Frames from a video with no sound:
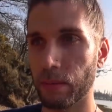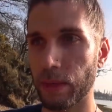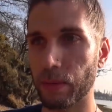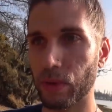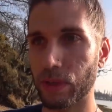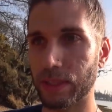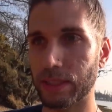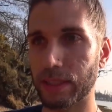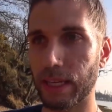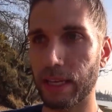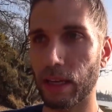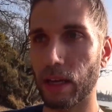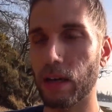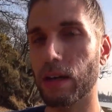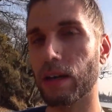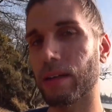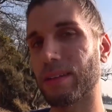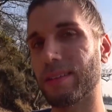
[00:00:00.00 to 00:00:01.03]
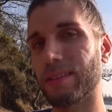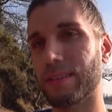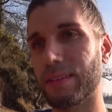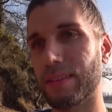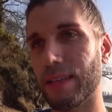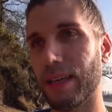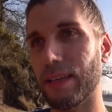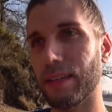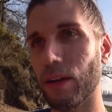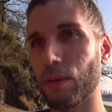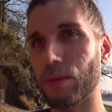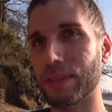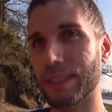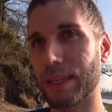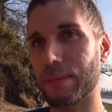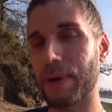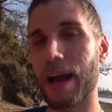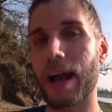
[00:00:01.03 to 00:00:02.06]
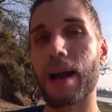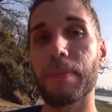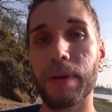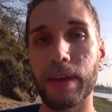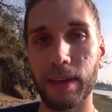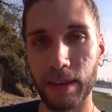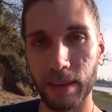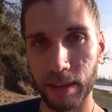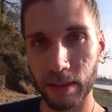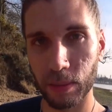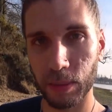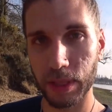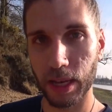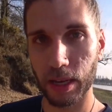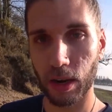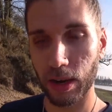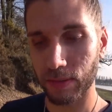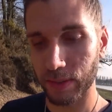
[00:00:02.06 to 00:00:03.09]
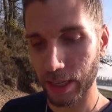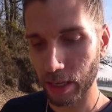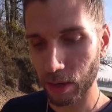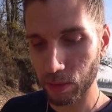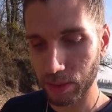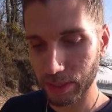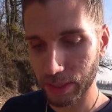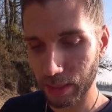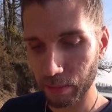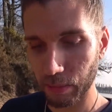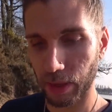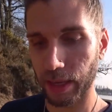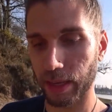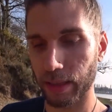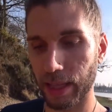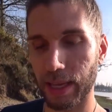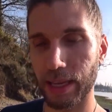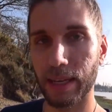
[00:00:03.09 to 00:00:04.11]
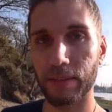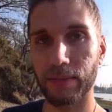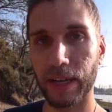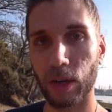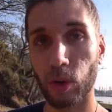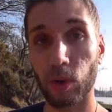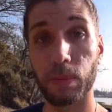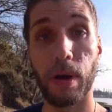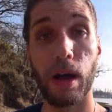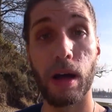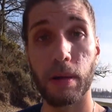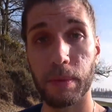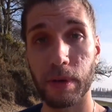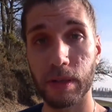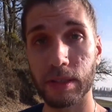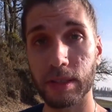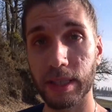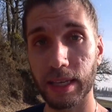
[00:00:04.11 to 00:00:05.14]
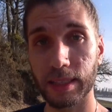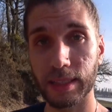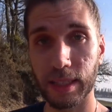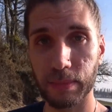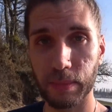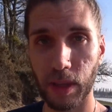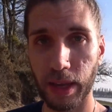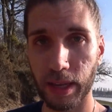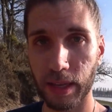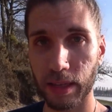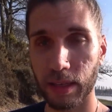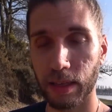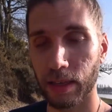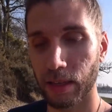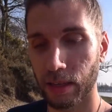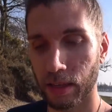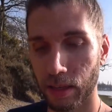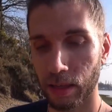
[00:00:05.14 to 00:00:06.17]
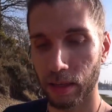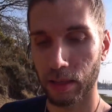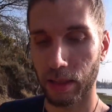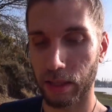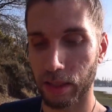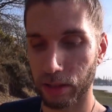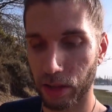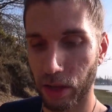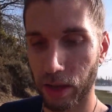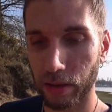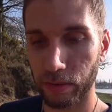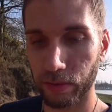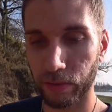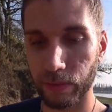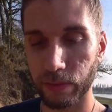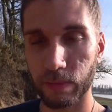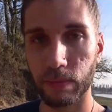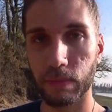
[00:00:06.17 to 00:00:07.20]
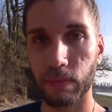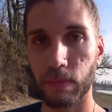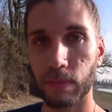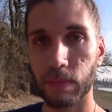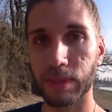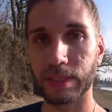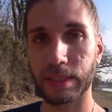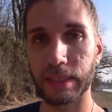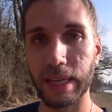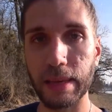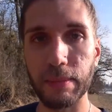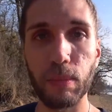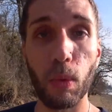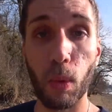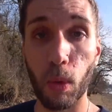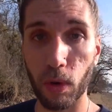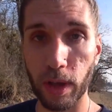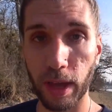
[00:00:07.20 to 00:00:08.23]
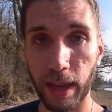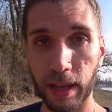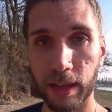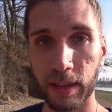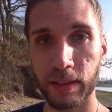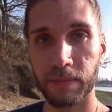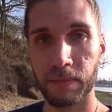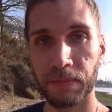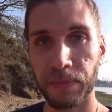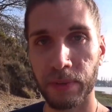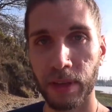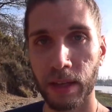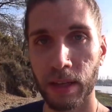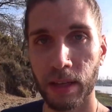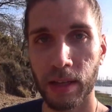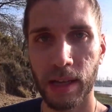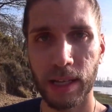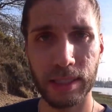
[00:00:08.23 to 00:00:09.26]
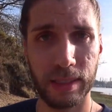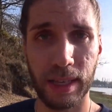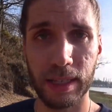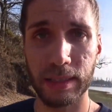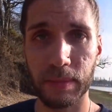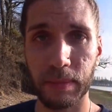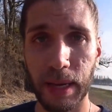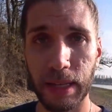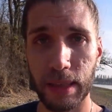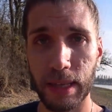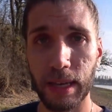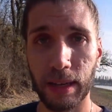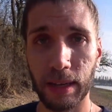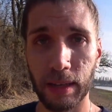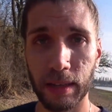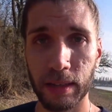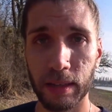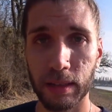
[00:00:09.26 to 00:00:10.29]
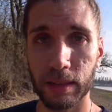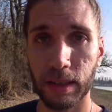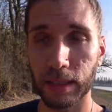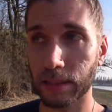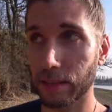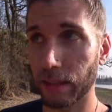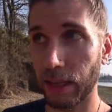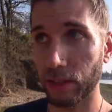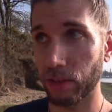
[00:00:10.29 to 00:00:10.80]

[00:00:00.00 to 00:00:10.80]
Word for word: people can see, ah, they don't seem happy with their life. They don't seem like they're living on purpose. They seem like they're just kind of sleepwalking. And so that's the main thing. That's